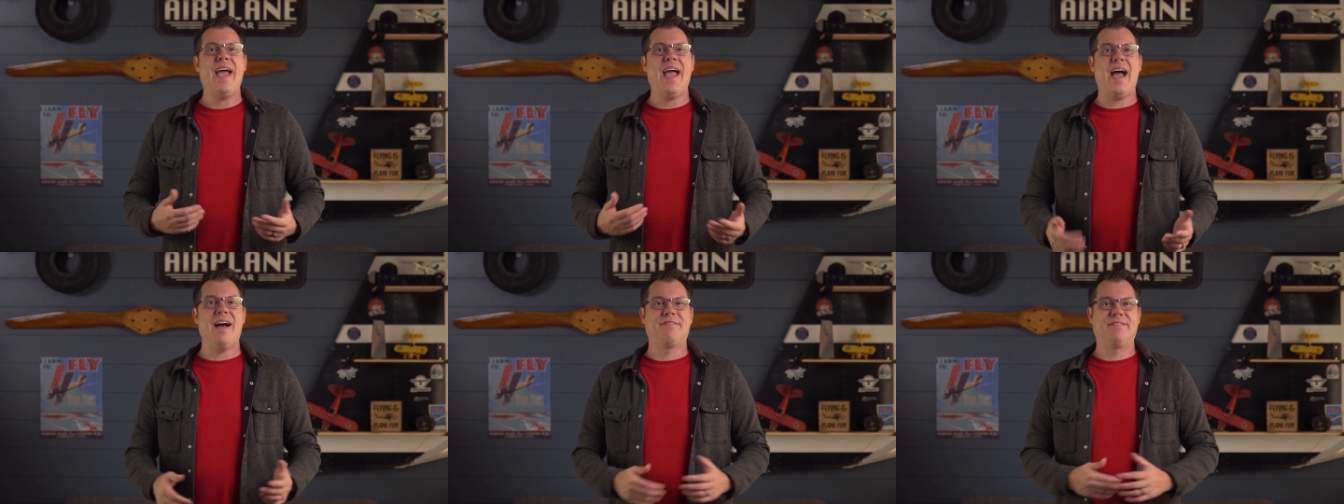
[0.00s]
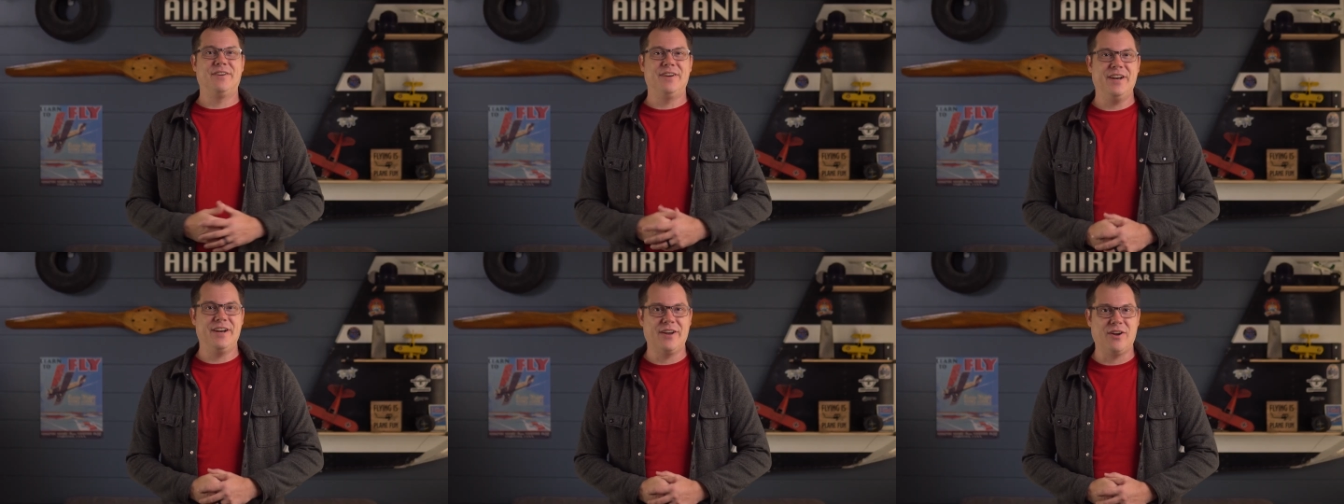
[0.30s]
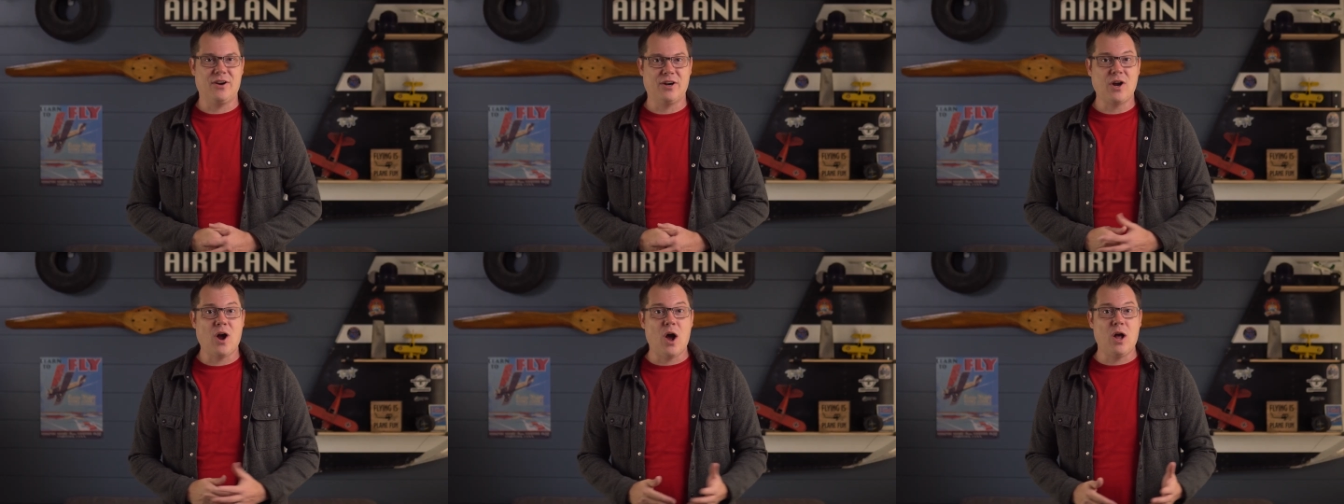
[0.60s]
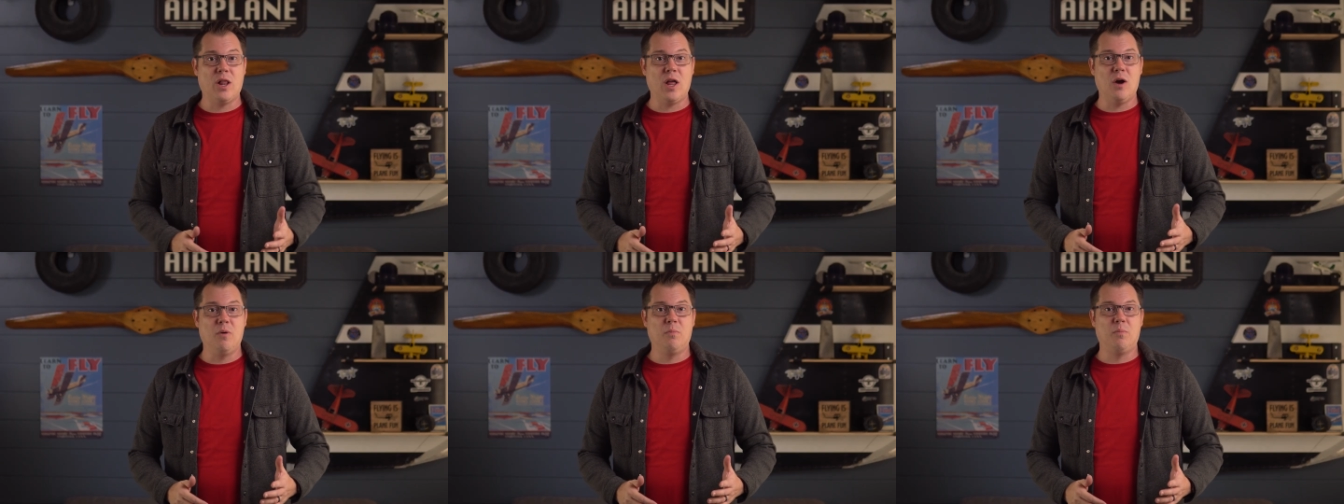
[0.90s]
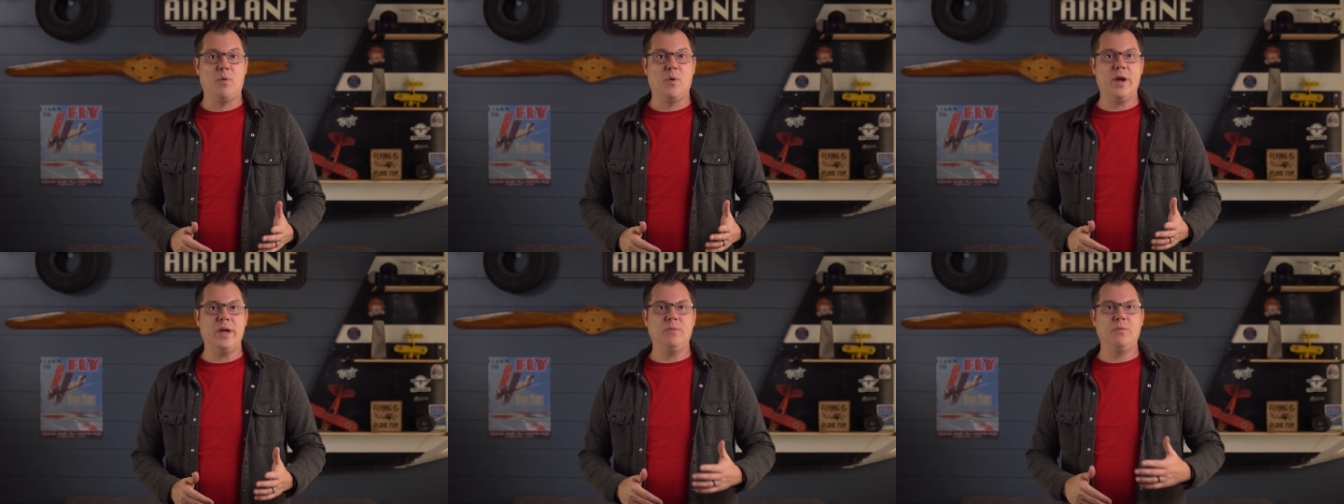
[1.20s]
After hitting our call-out
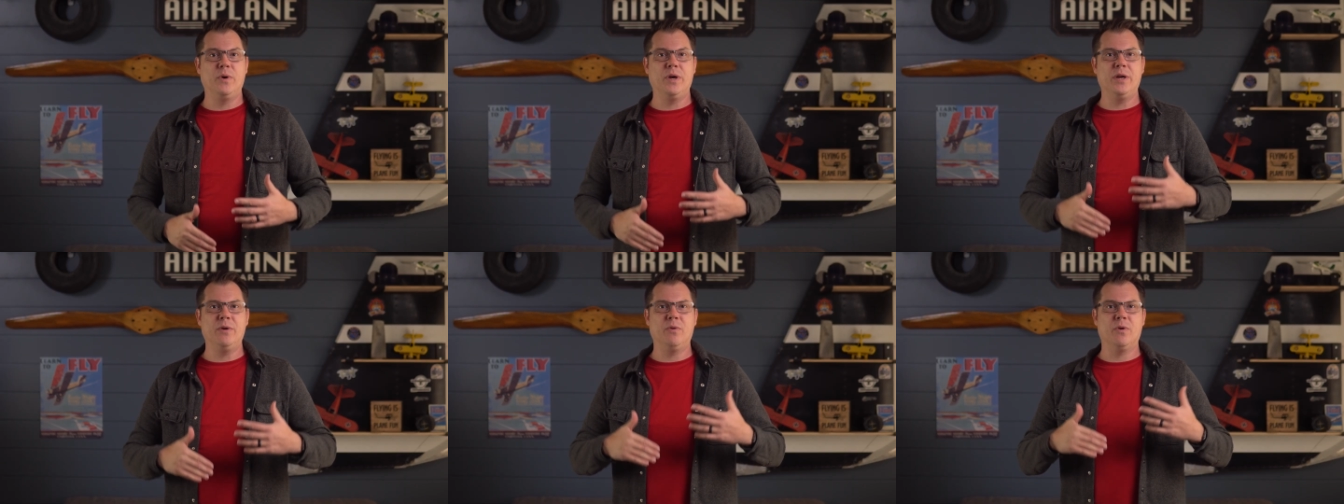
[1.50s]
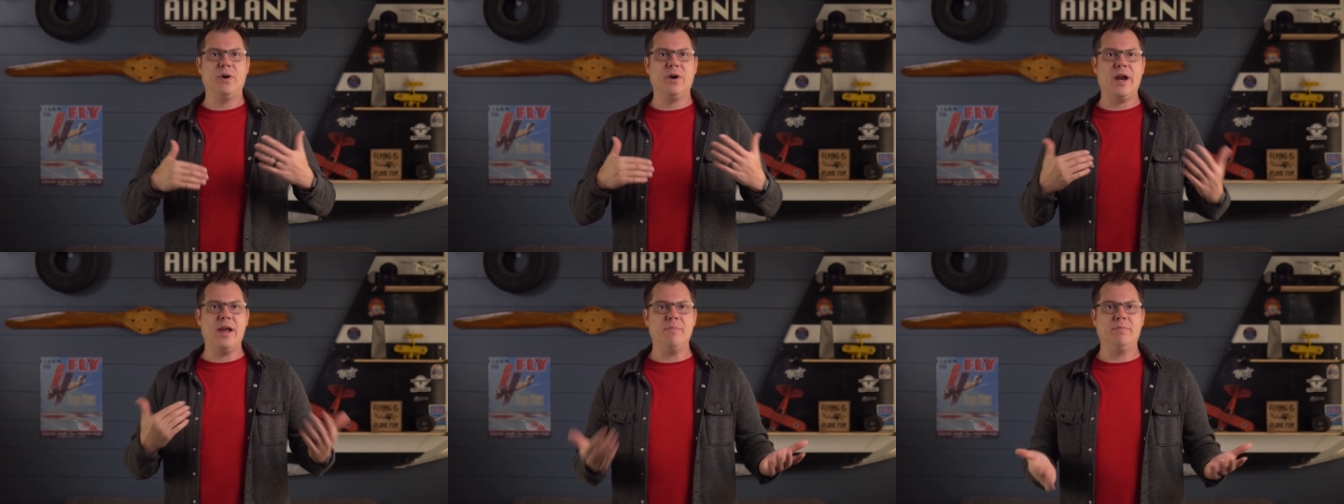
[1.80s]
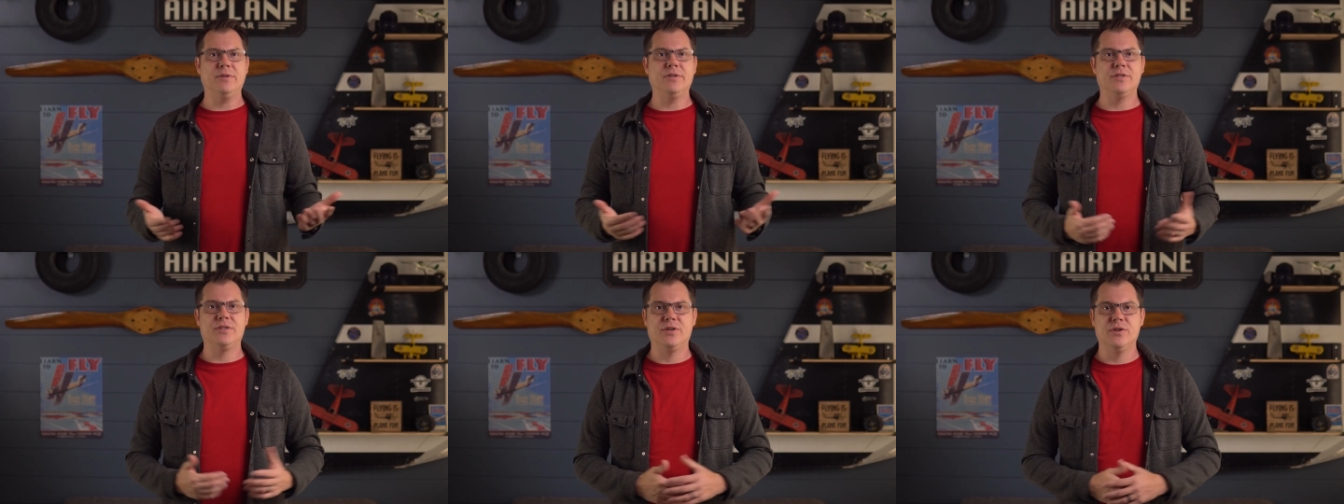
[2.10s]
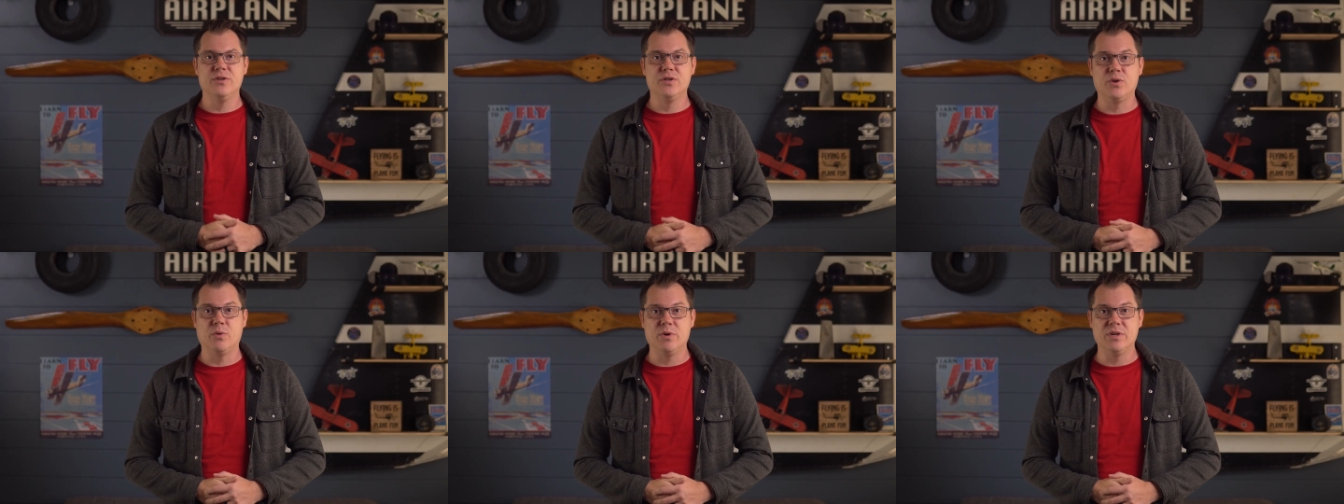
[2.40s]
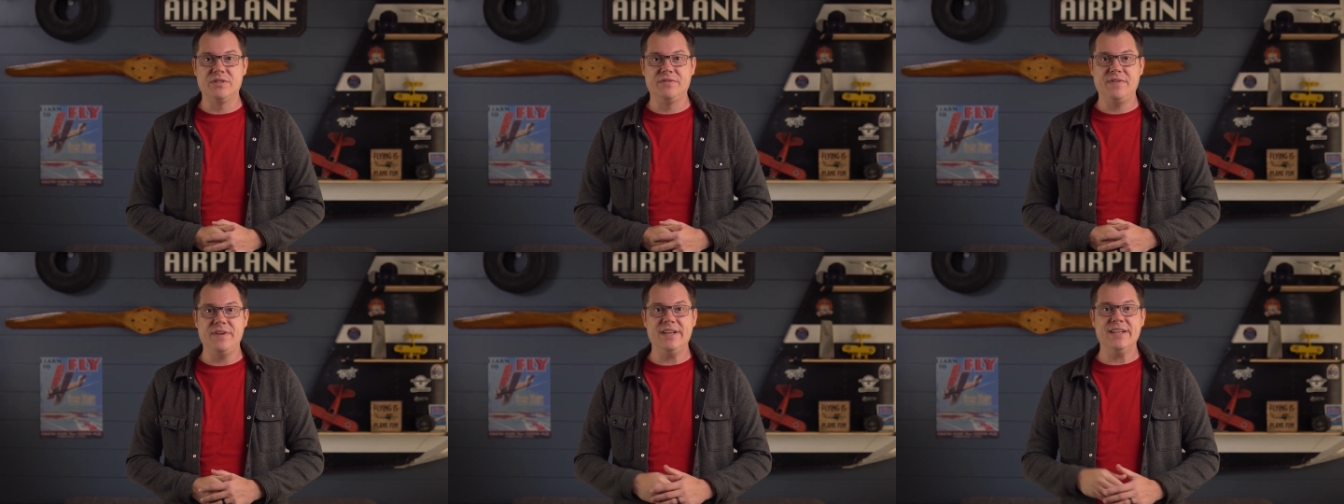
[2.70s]
point, we were able to turn
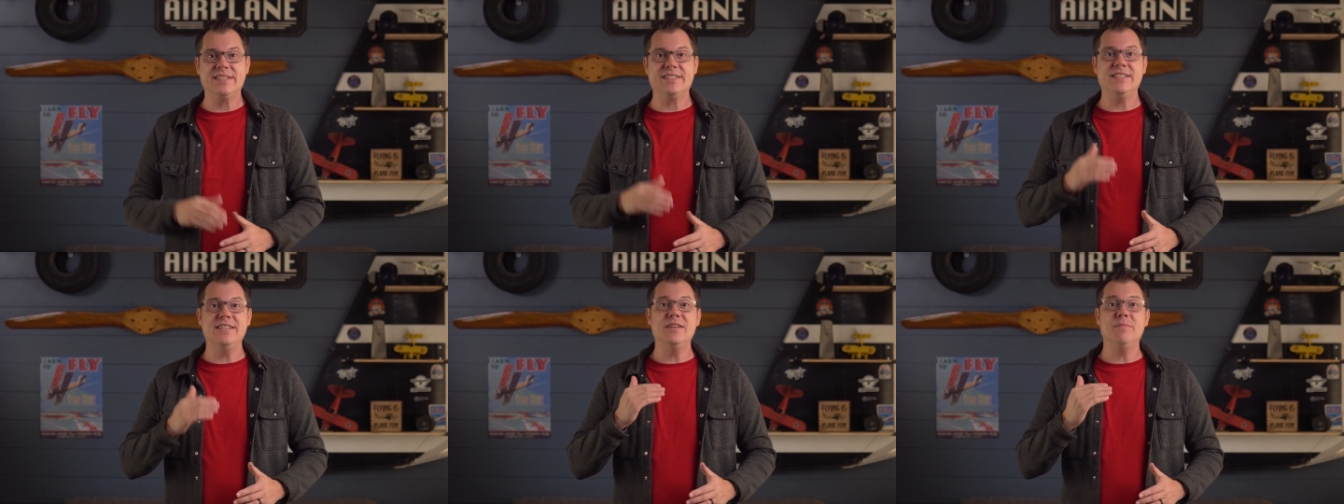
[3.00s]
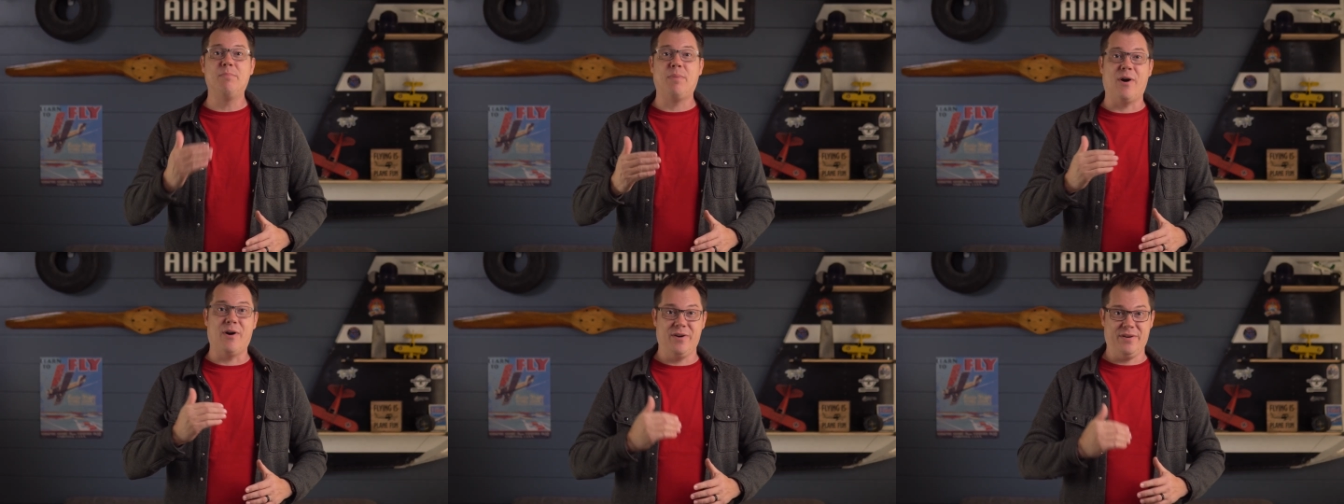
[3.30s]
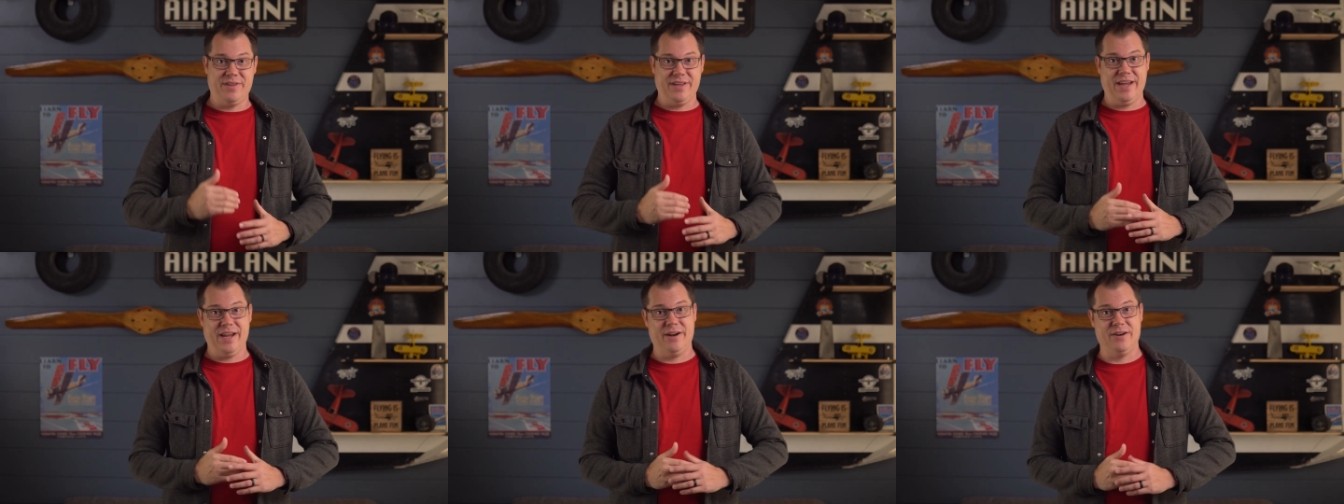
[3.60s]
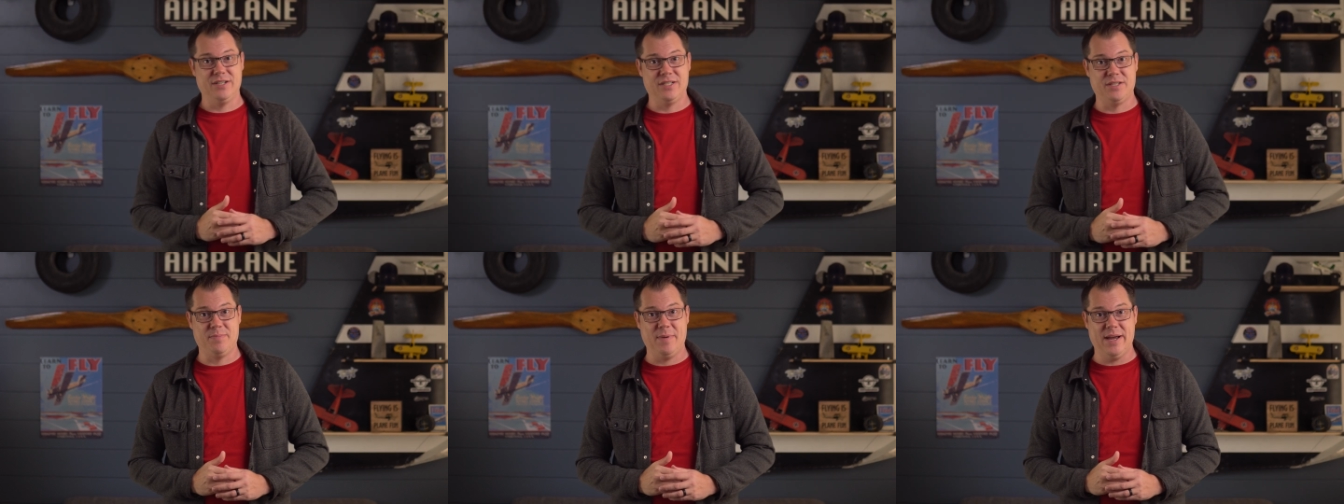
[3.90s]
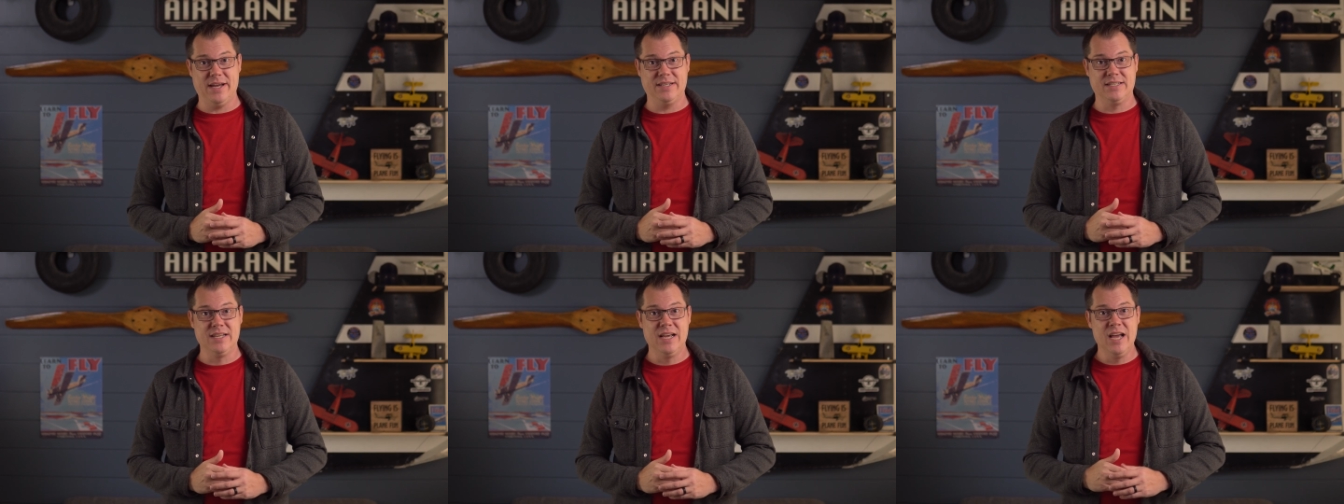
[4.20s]
towards Phoenix and depart the
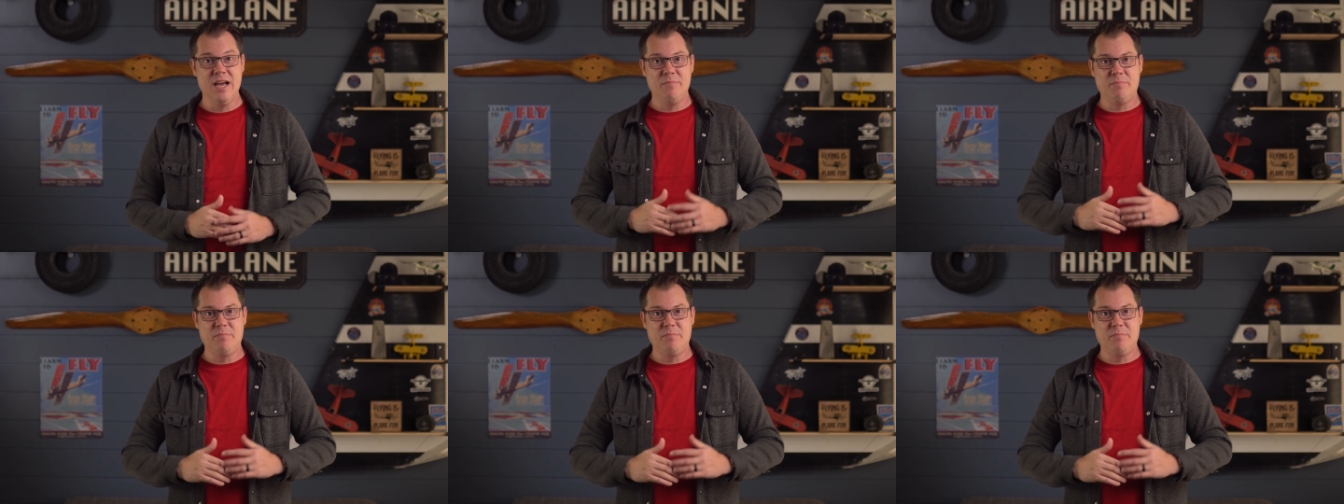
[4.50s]
airspace,